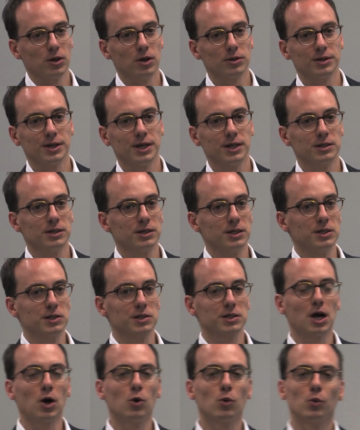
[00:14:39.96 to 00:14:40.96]
a lot later
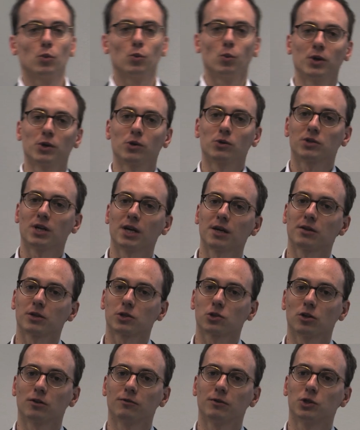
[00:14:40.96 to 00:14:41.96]
is how when you take
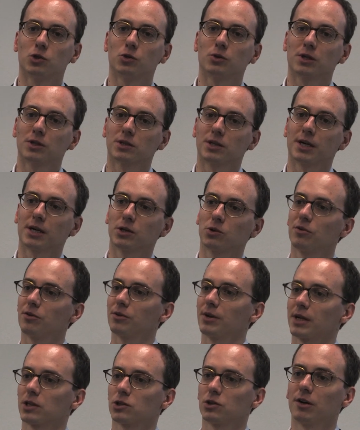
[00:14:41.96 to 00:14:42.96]
the service, you can take it to
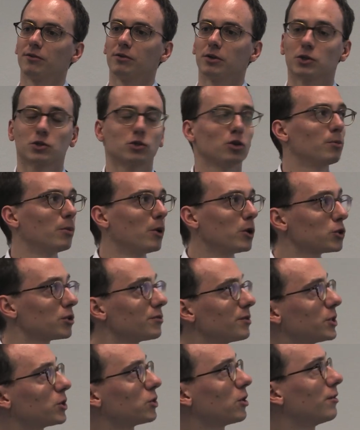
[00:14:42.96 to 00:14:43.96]
the next level. So
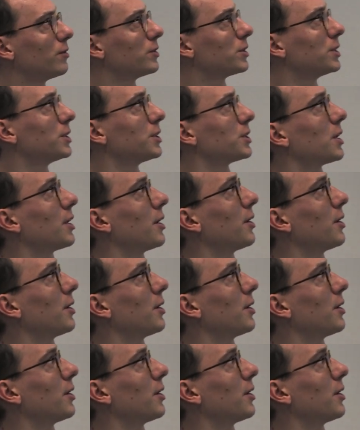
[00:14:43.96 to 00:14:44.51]
most of the services